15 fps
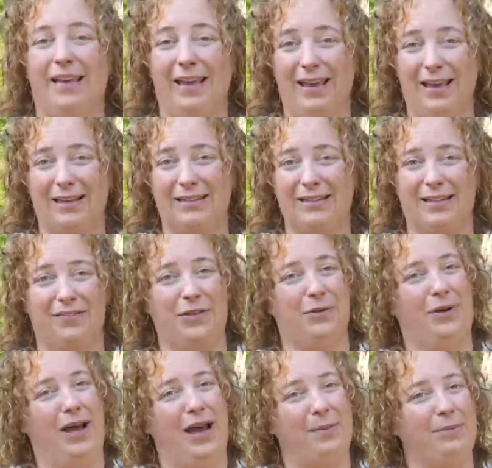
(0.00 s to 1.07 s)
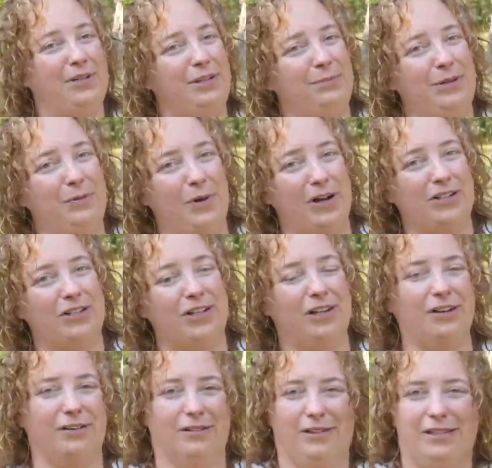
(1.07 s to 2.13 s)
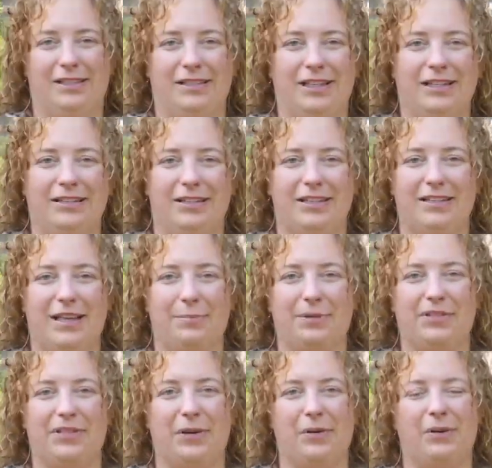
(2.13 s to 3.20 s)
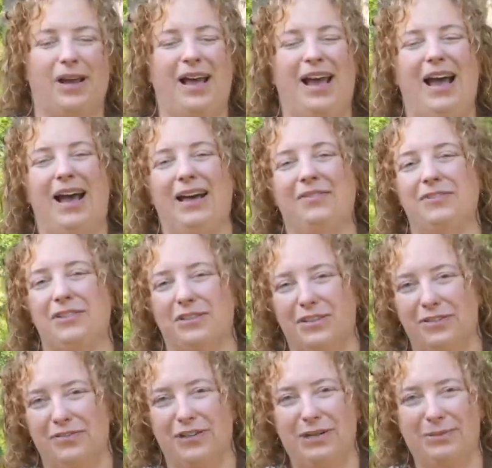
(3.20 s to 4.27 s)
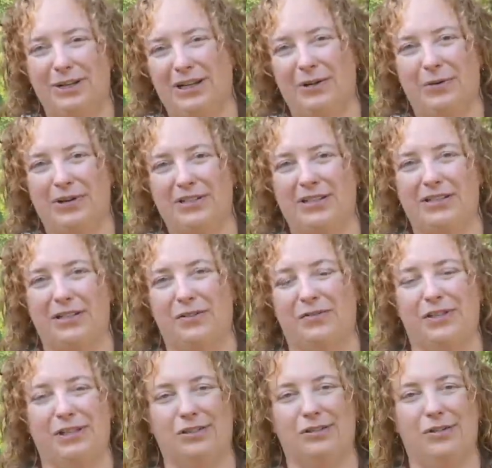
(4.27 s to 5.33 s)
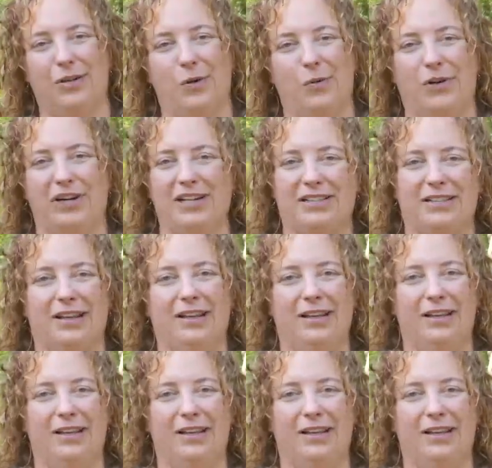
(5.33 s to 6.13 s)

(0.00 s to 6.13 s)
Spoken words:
And if you happen to be watching or listening to this episode after the free mini course is over, no worries.